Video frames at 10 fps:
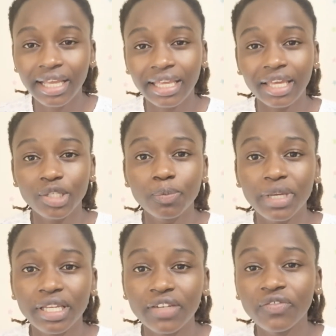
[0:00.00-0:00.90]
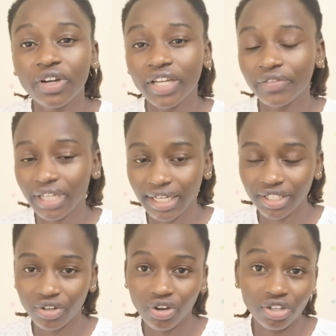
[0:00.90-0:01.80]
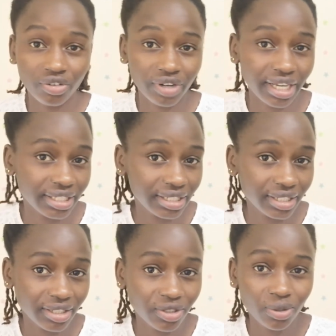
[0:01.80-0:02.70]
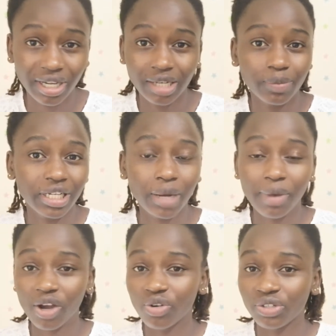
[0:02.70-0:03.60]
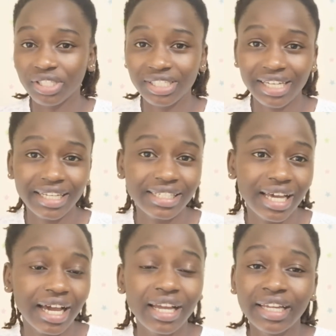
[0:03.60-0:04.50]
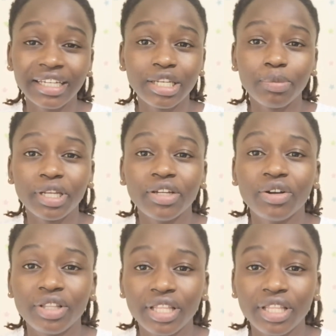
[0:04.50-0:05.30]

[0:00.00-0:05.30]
Get paid for every article you write. So you can become a ghostwriter depending on